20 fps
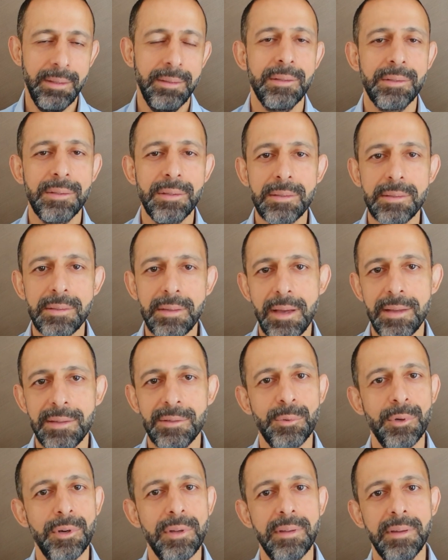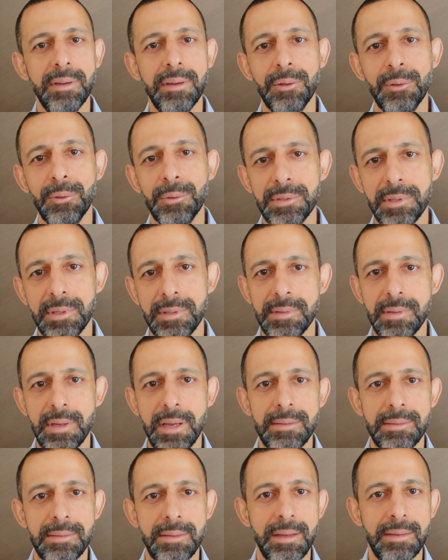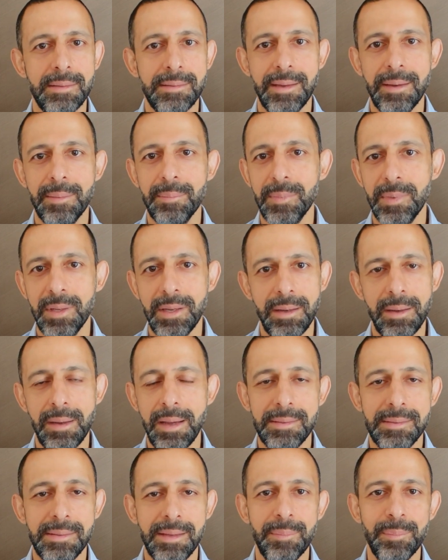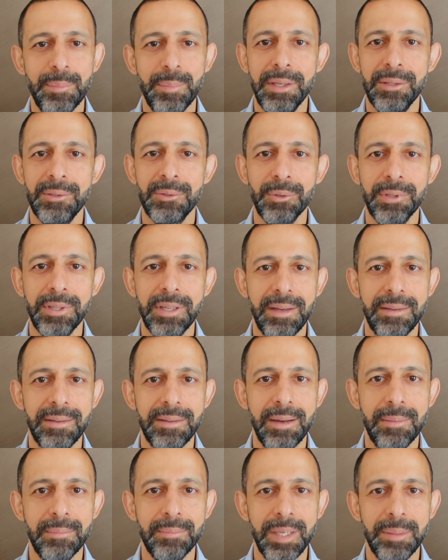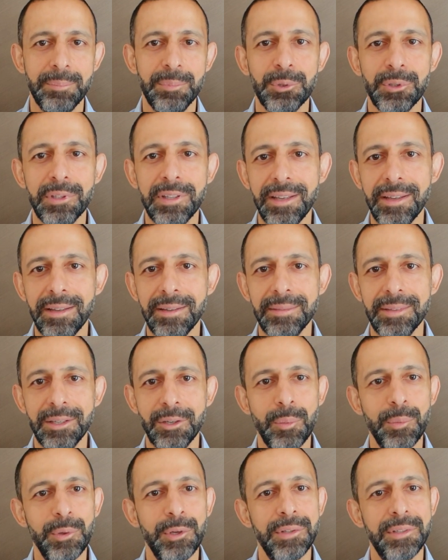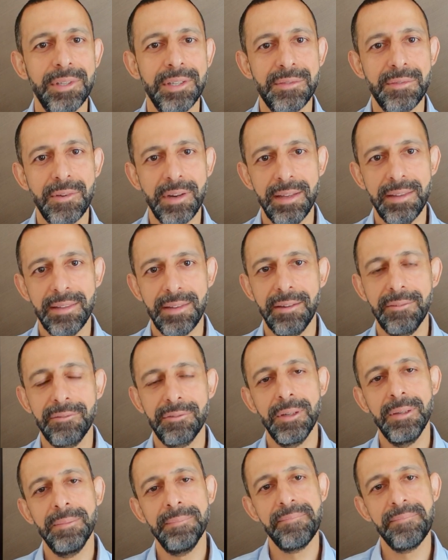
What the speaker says: This is as worthy a cause as can be, Tony. I'm sure the community is very thankful.